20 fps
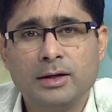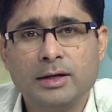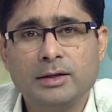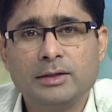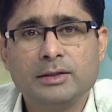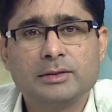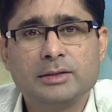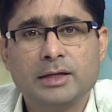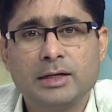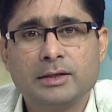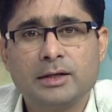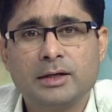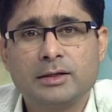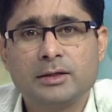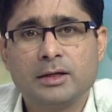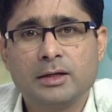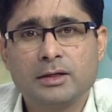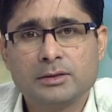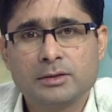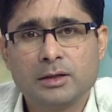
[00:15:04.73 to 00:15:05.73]
it is said
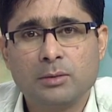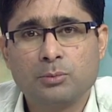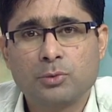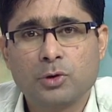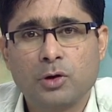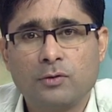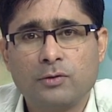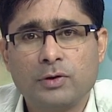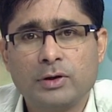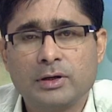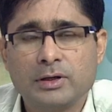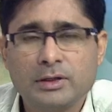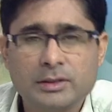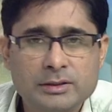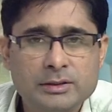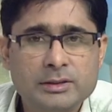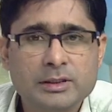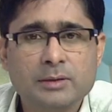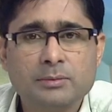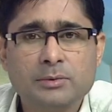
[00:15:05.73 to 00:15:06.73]
that some prophet
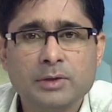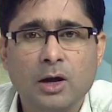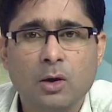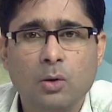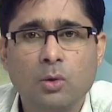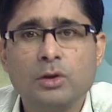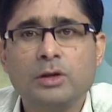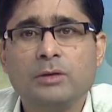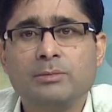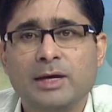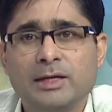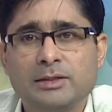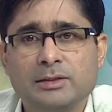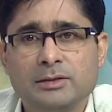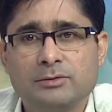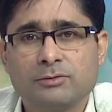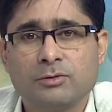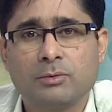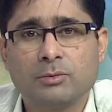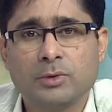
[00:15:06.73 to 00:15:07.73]
received the holy
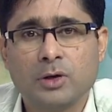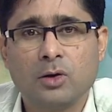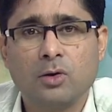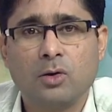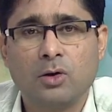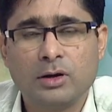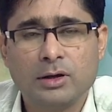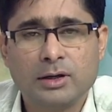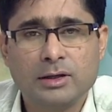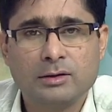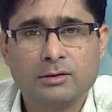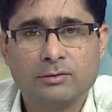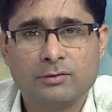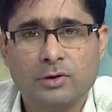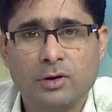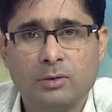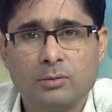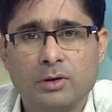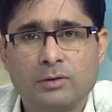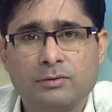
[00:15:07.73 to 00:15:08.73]
message from the God in the
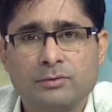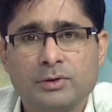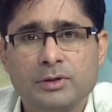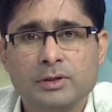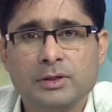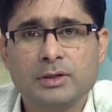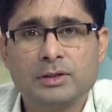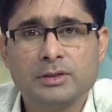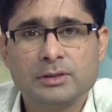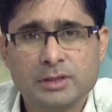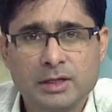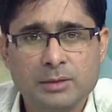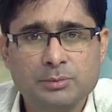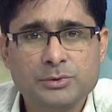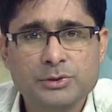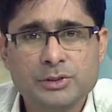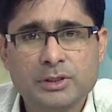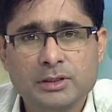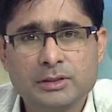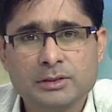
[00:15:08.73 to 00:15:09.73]
form of
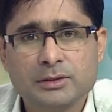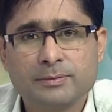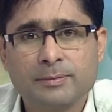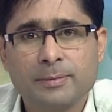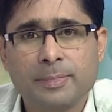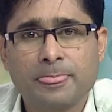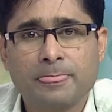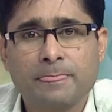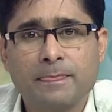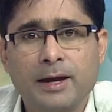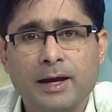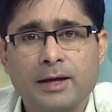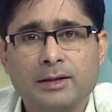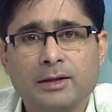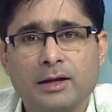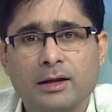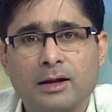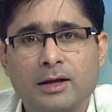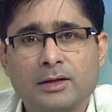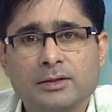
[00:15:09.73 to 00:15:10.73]
scriptures
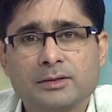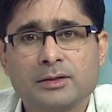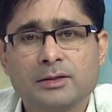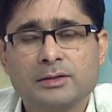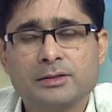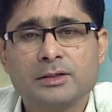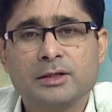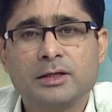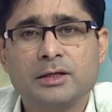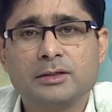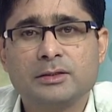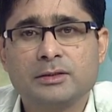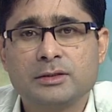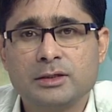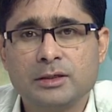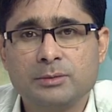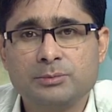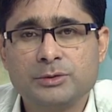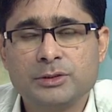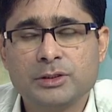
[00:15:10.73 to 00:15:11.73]
and the last such
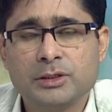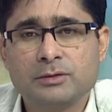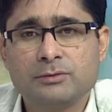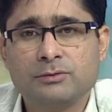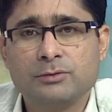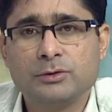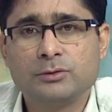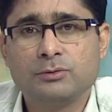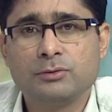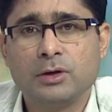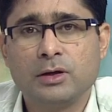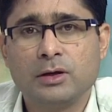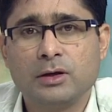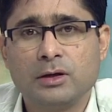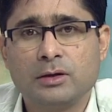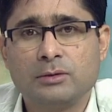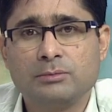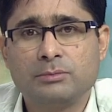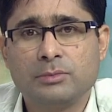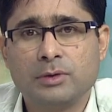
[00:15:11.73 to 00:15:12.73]
scriptures which,
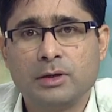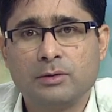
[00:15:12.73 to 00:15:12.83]
uh,